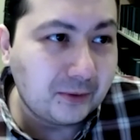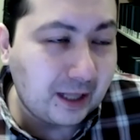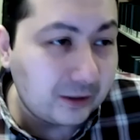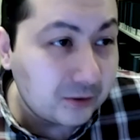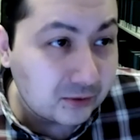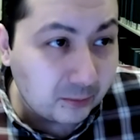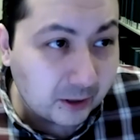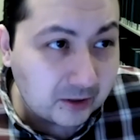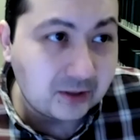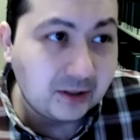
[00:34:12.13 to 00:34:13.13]
Thank you so
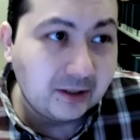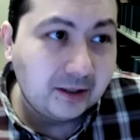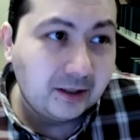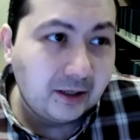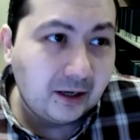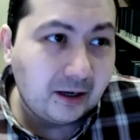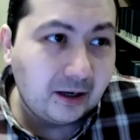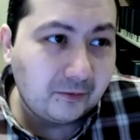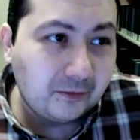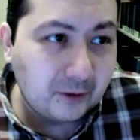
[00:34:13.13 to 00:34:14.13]
much
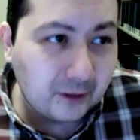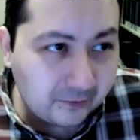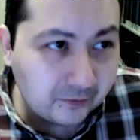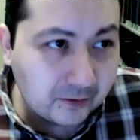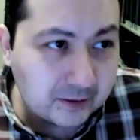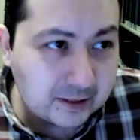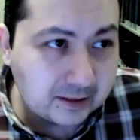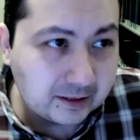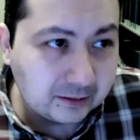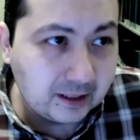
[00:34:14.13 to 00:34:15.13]
for your efforts
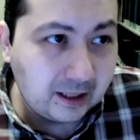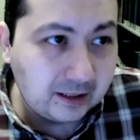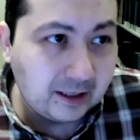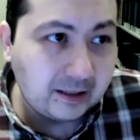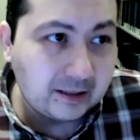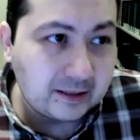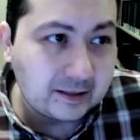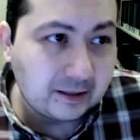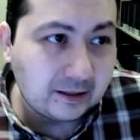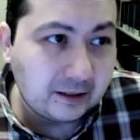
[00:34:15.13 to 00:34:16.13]
in
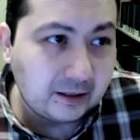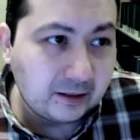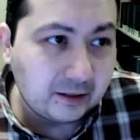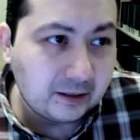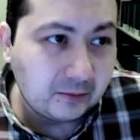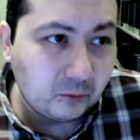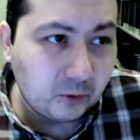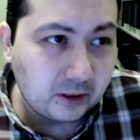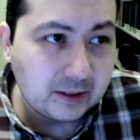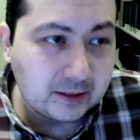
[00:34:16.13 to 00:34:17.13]
Realidades in
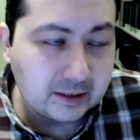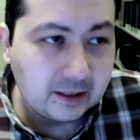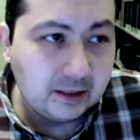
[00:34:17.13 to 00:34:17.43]
what is